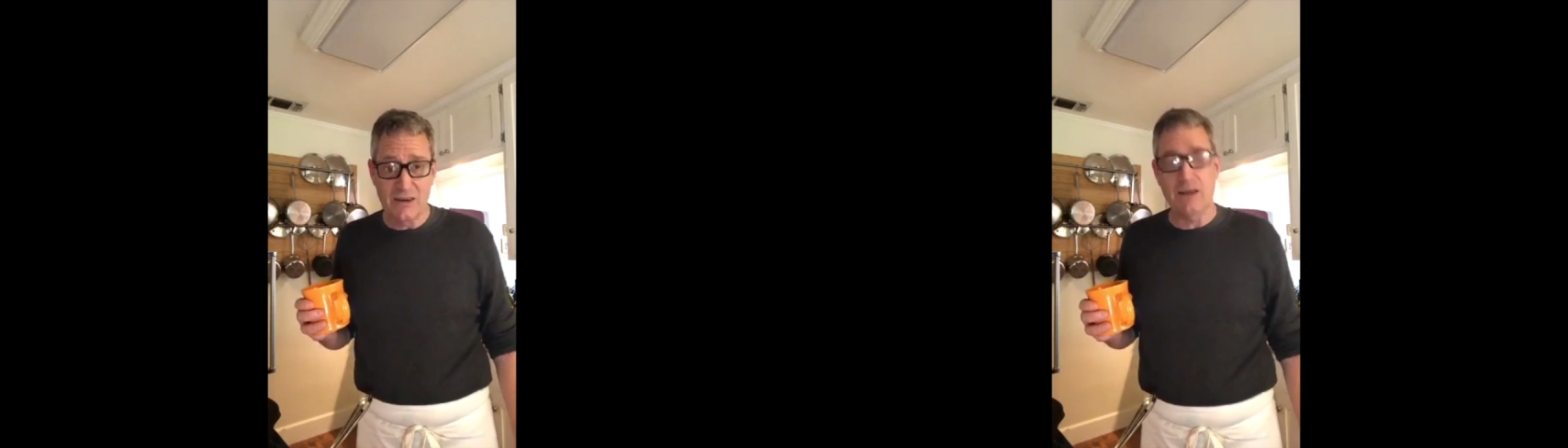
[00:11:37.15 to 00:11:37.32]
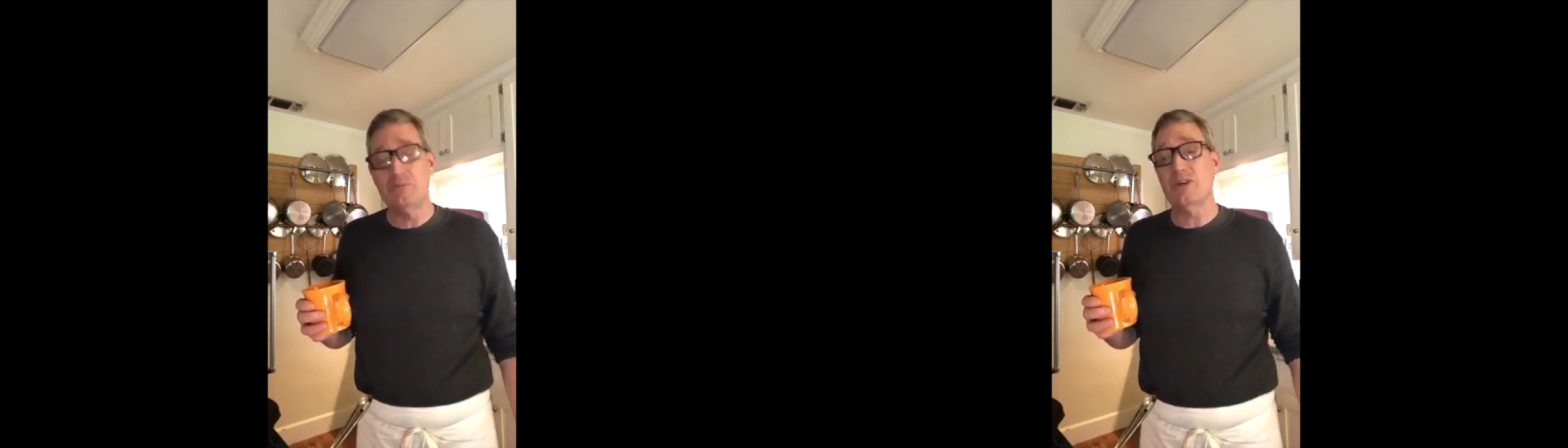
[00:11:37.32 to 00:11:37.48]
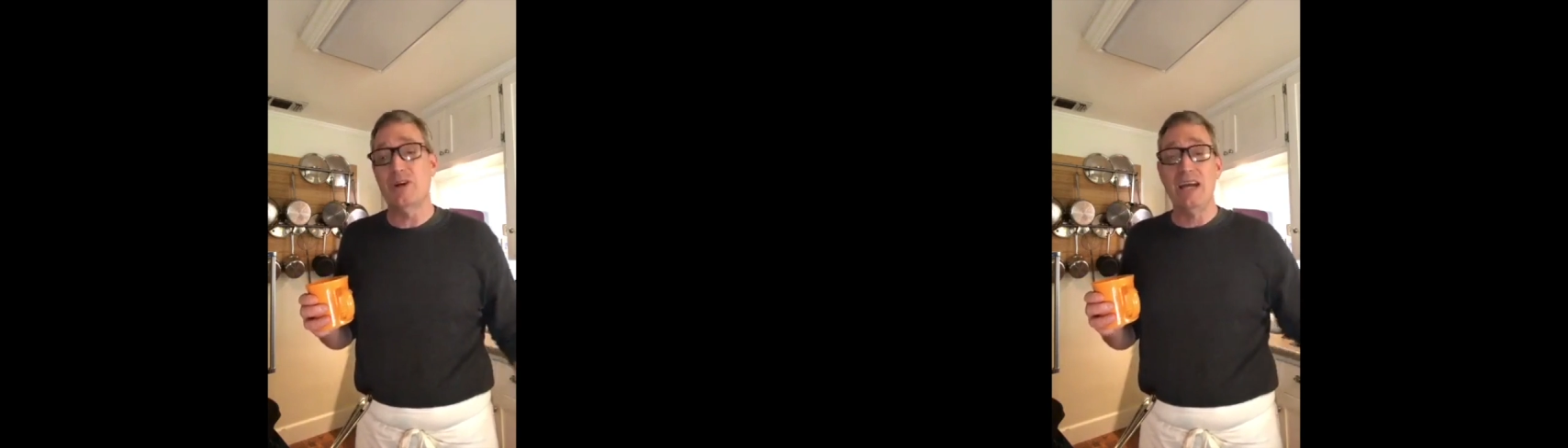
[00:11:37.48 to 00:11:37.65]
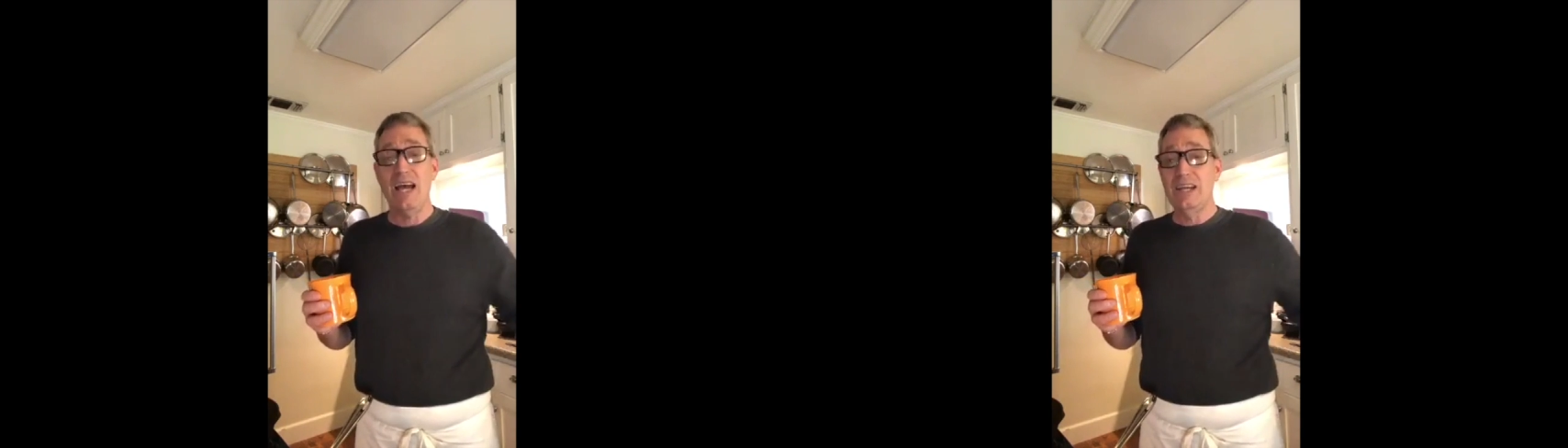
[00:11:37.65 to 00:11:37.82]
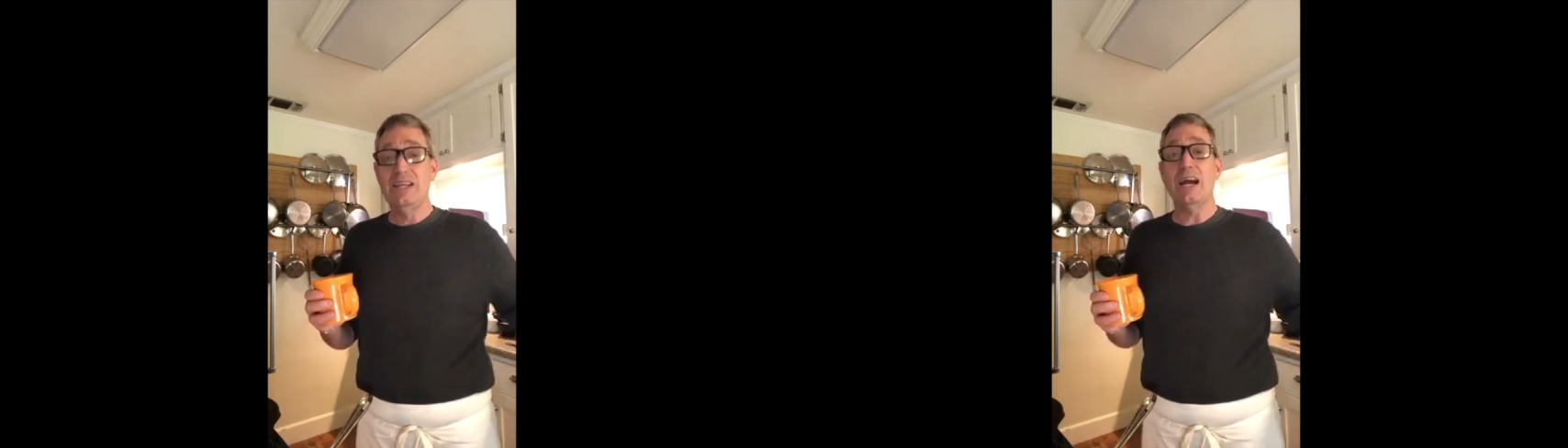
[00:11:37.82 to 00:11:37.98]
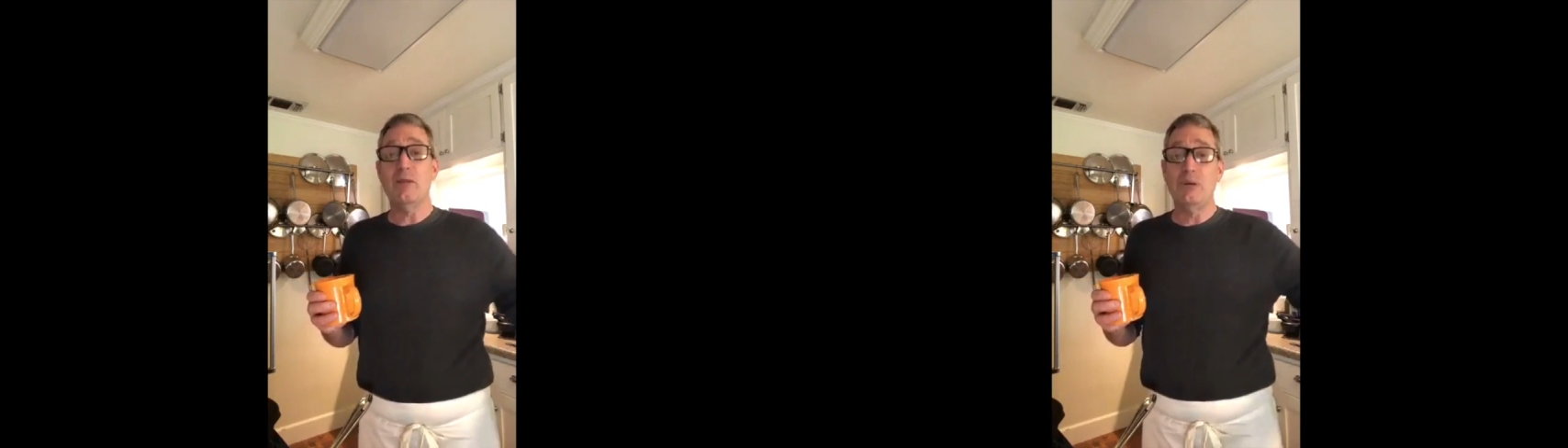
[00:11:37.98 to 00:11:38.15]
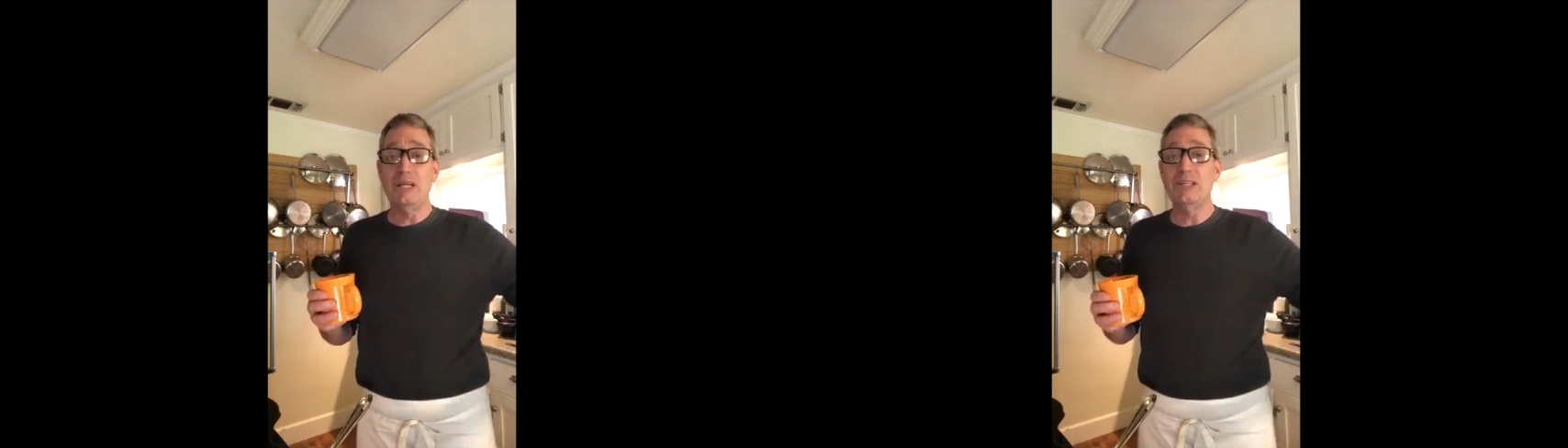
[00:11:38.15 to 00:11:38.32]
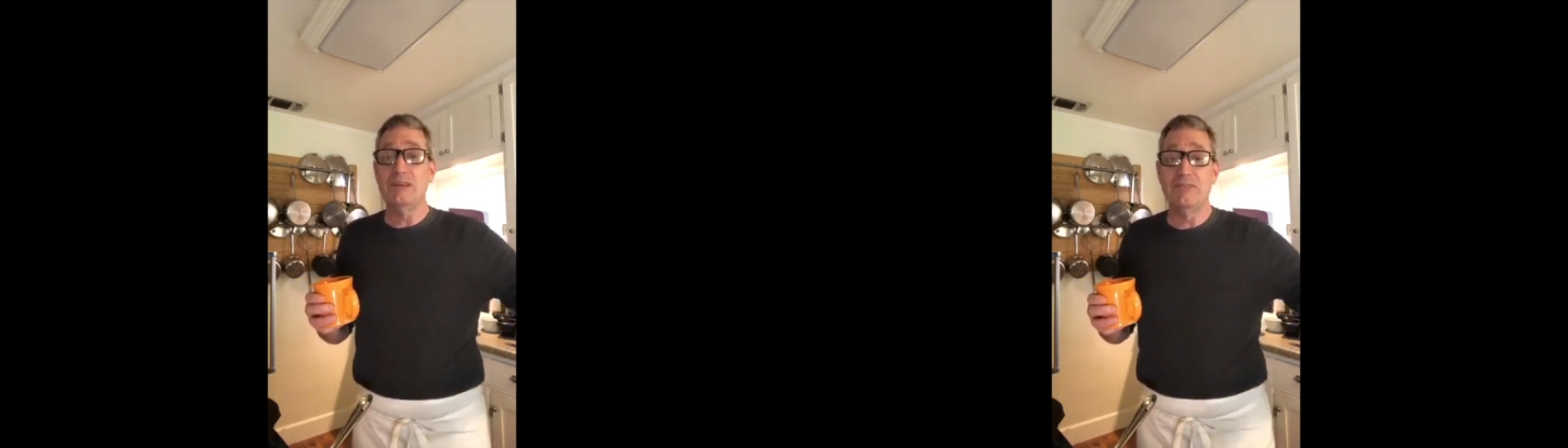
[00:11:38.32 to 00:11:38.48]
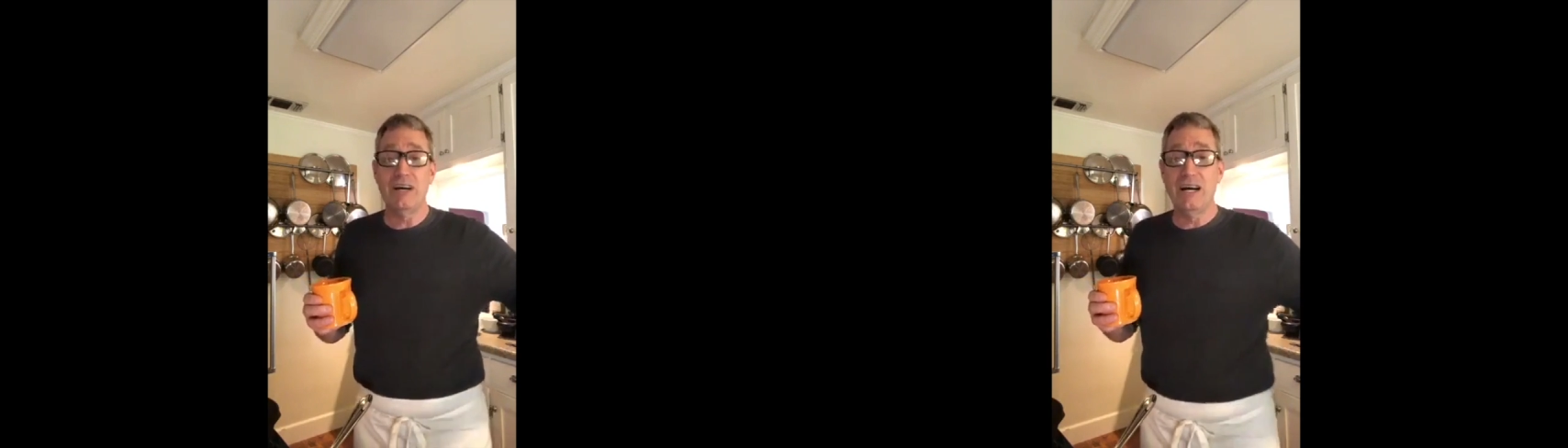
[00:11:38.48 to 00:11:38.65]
or I'm sorry, you got a bunch of